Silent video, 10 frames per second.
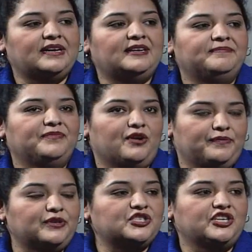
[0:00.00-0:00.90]
our
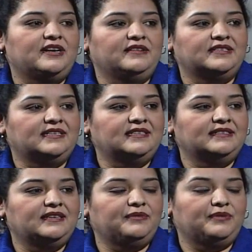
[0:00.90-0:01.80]
first child,
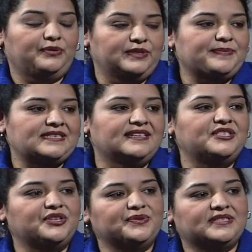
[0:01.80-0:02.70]
who is my son
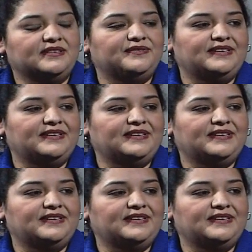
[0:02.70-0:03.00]
Joseph,